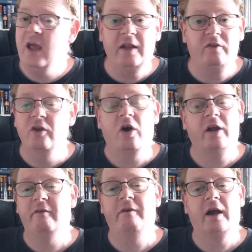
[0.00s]
It's not
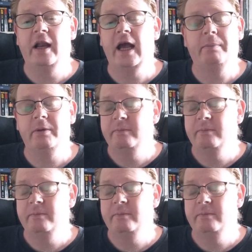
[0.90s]
going to fucking happen.